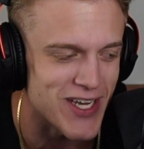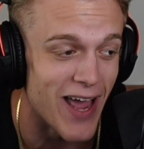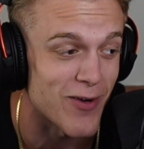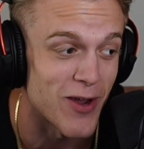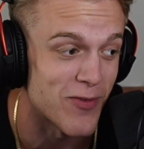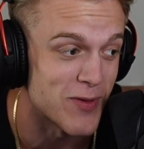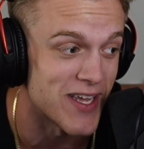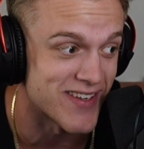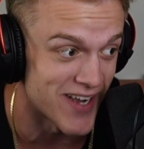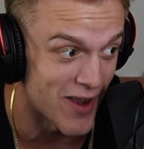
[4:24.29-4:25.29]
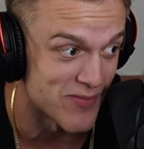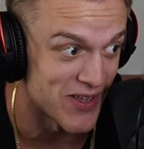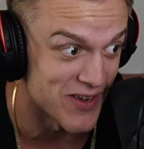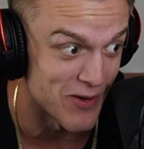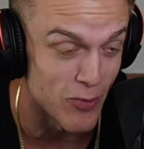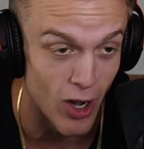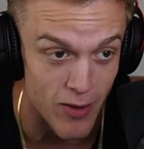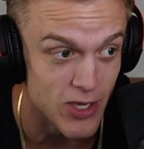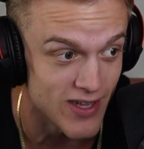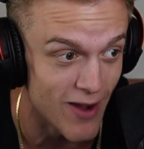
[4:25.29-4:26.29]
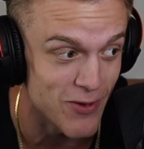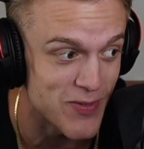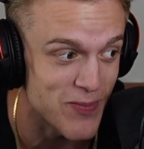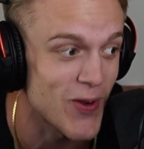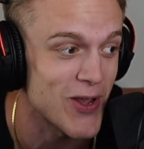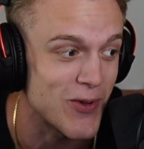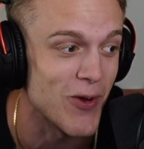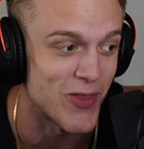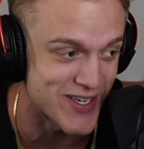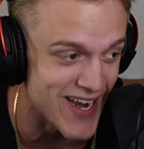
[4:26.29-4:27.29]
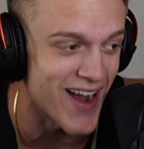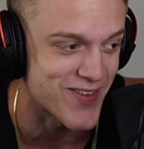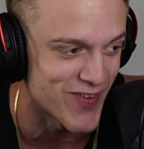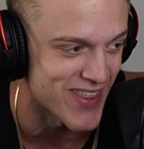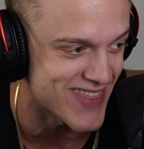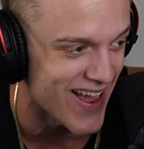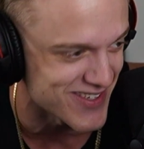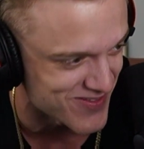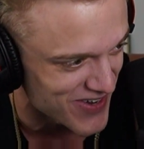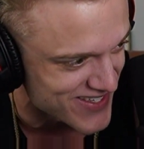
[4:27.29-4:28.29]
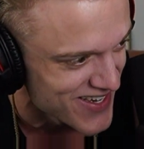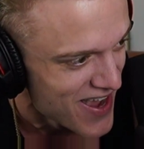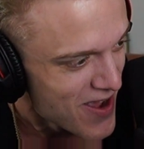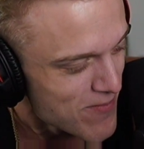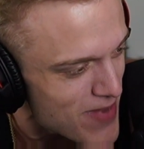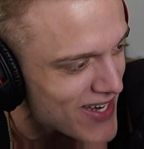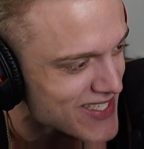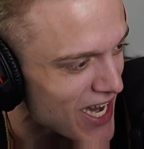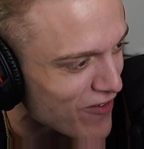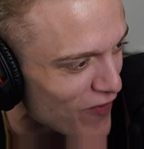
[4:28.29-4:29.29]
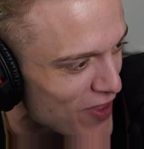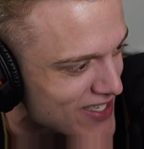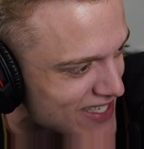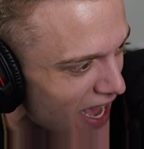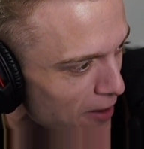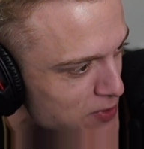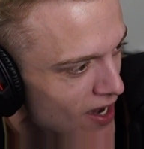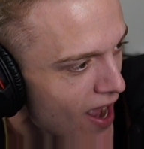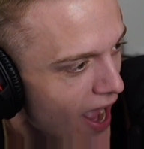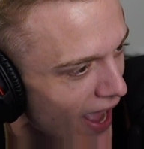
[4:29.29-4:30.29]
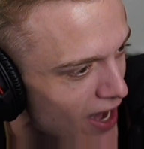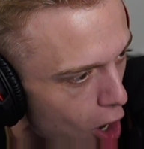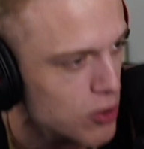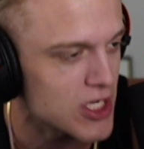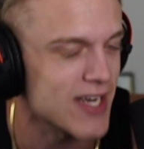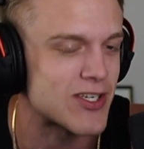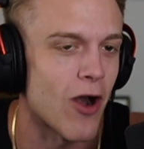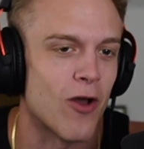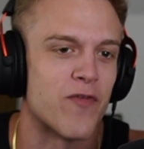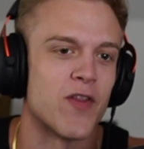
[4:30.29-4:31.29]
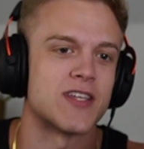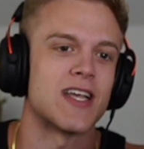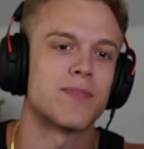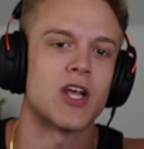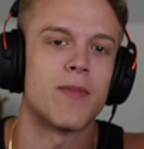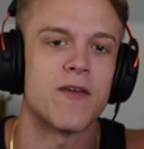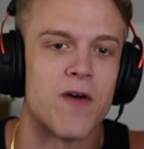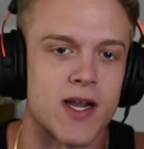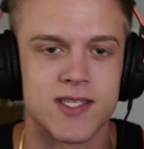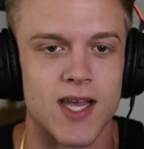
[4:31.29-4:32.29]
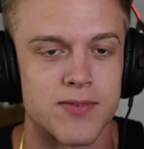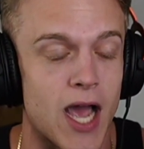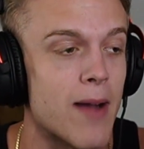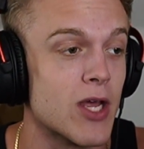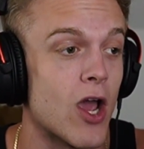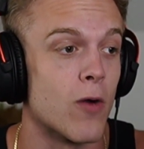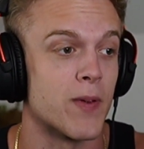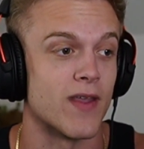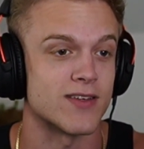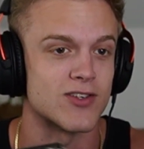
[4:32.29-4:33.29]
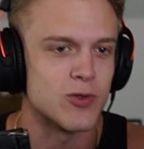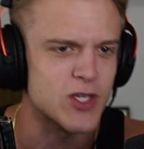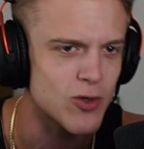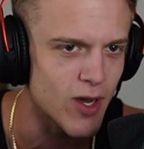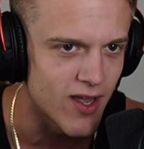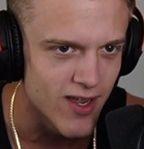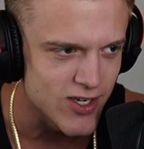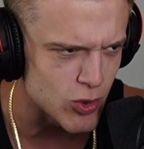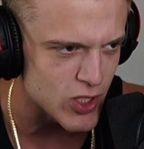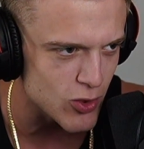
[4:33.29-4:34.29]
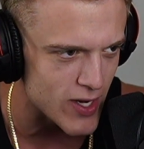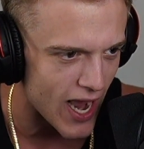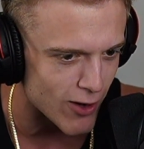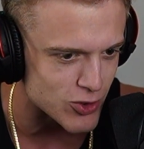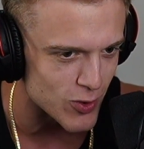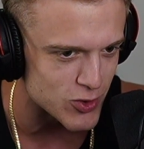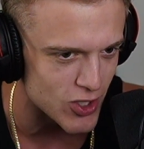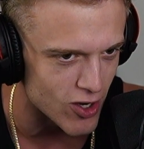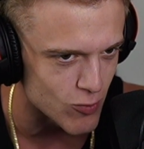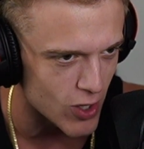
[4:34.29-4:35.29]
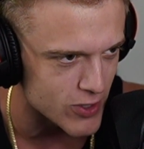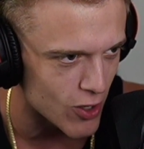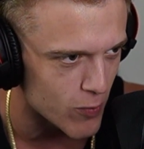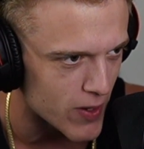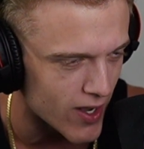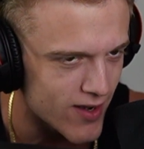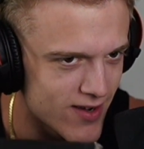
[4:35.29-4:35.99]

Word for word: I don't know if we hit 10 million, but I mean, that would be pretty cool. The Tuck for the 1,000 bits. Mystic for the subs. And OG Turtle for the subs. So many fucking subs. I'm going to open this. Do we do a do we do an outro song while we open it?